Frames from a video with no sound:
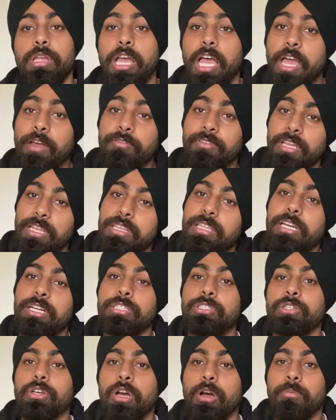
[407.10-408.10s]
I've done that
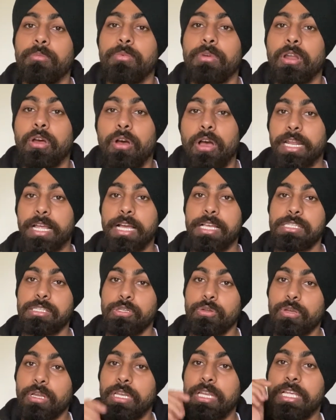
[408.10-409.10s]
job. Now guys,
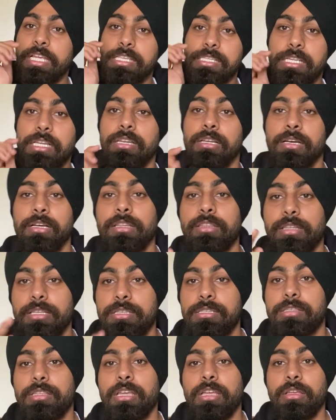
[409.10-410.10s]
you can easily learn
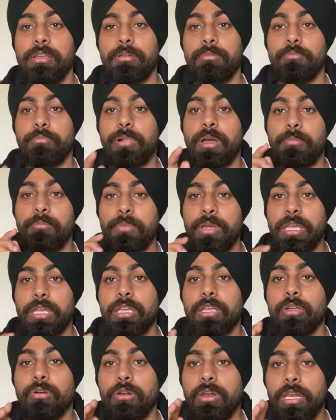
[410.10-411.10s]
this thing by
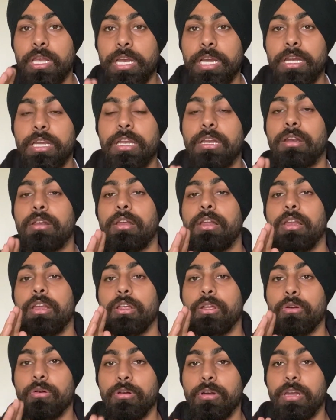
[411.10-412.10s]
making your LinkedIn really
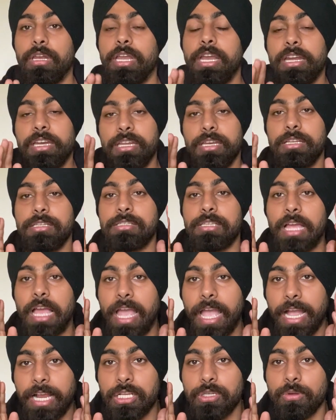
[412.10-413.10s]
good. LinkedIn is
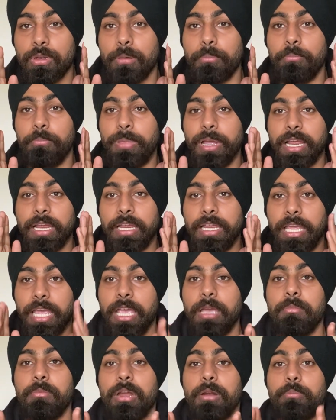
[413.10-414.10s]
actually a big
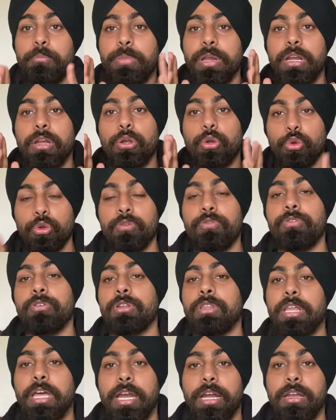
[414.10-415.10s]
game and big tool for
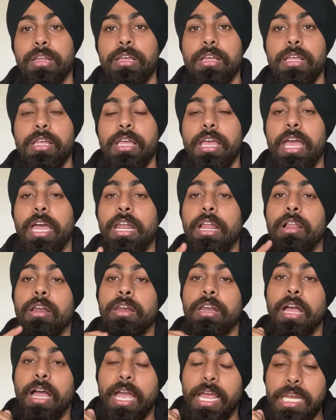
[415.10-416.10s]
that, and I
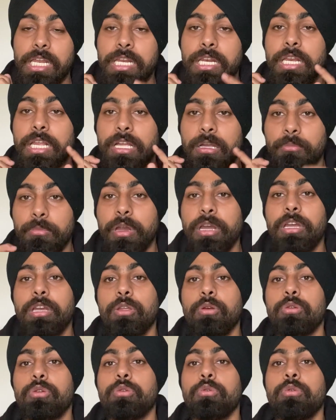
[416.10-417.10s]
highly recommend
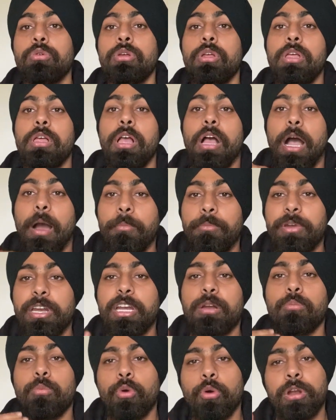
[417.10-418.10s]
you to
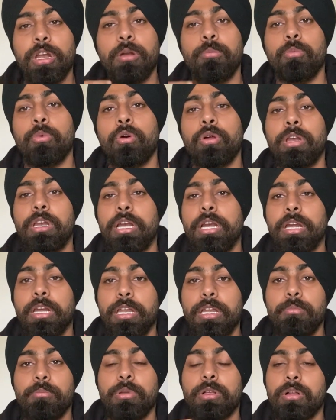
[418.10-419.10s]
update more and more
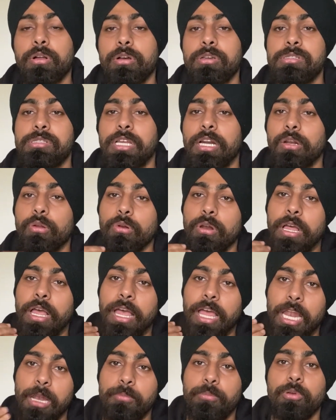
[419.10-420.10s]
LinkedIn, because that's gonna
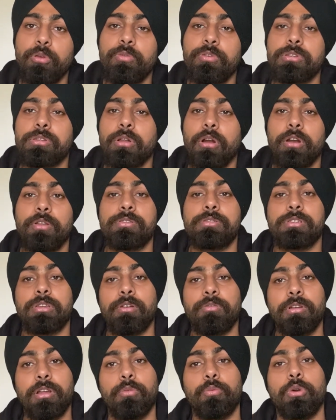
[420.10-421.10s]
help you with a lot of
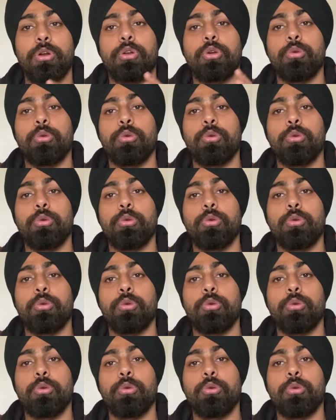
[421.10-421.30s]
stuff, like what